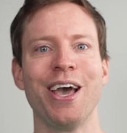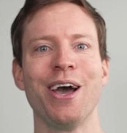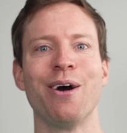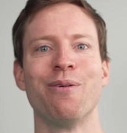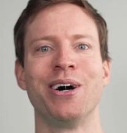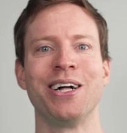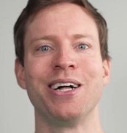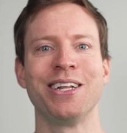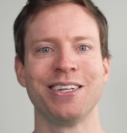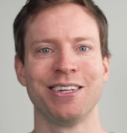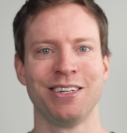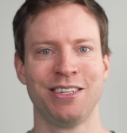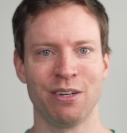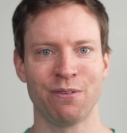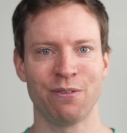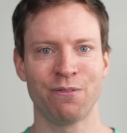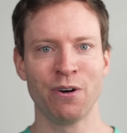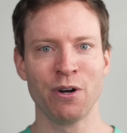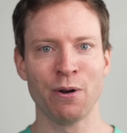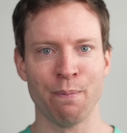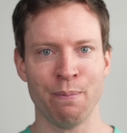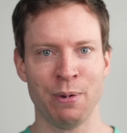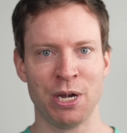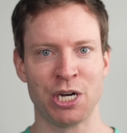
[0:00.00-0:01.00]
Well,
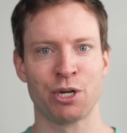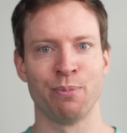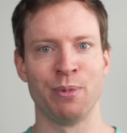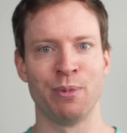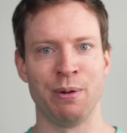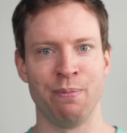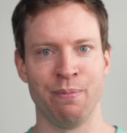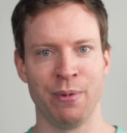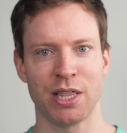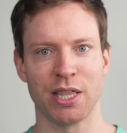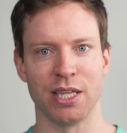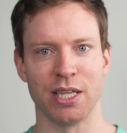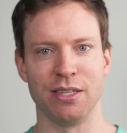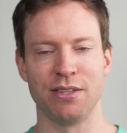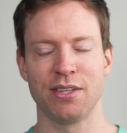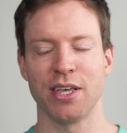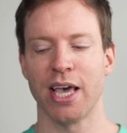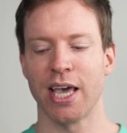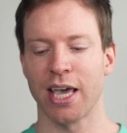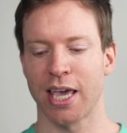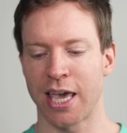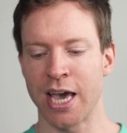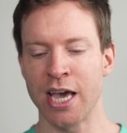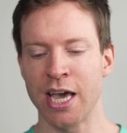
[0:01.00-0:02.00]
different measurement methods
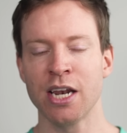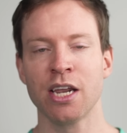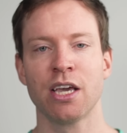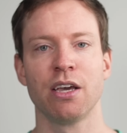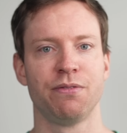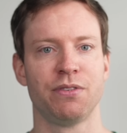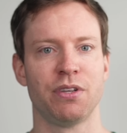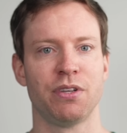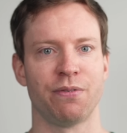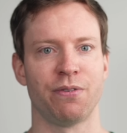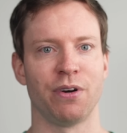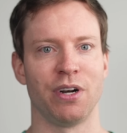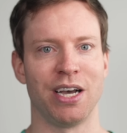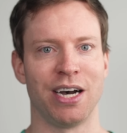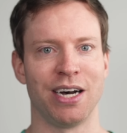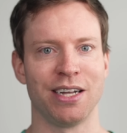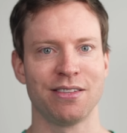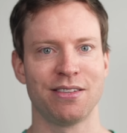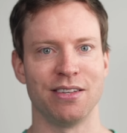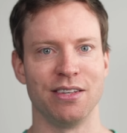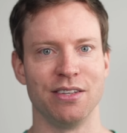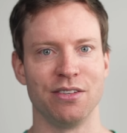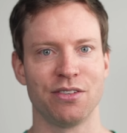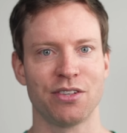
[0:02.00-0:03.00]
can give different
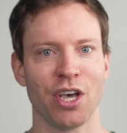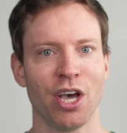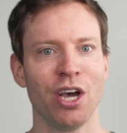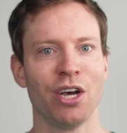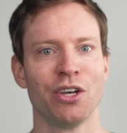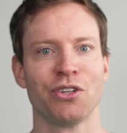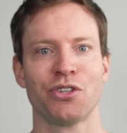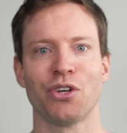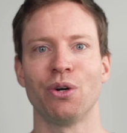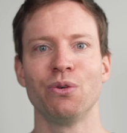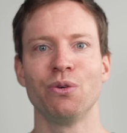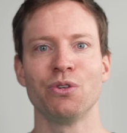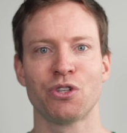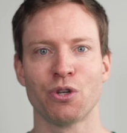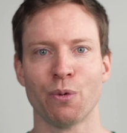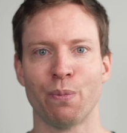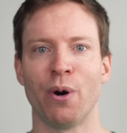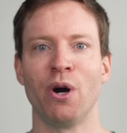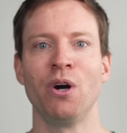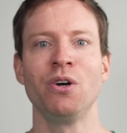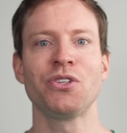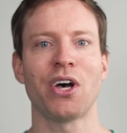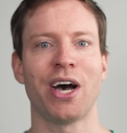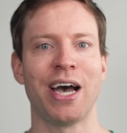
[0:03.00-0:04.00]
answers. So,
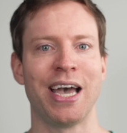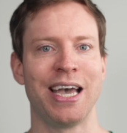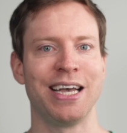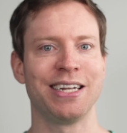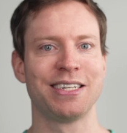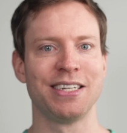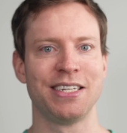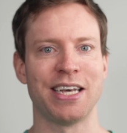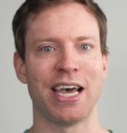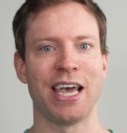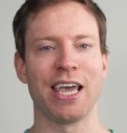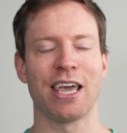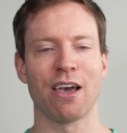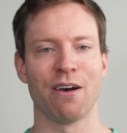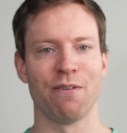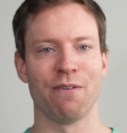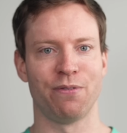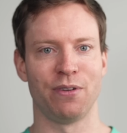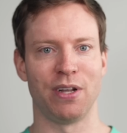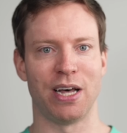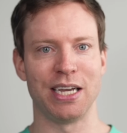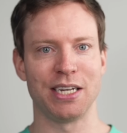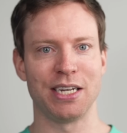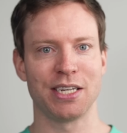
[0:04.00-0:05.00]
suppose I had to take a
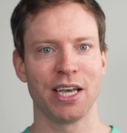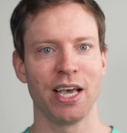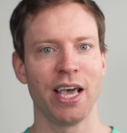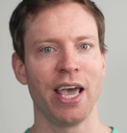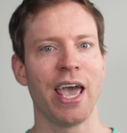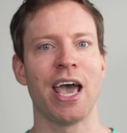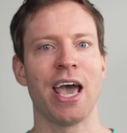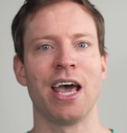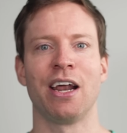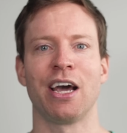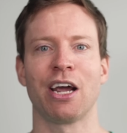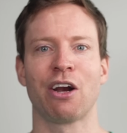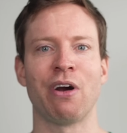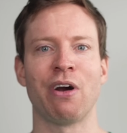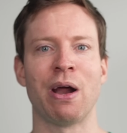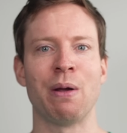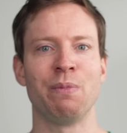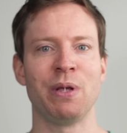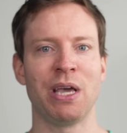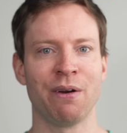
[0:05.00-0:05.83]
flight and I crammed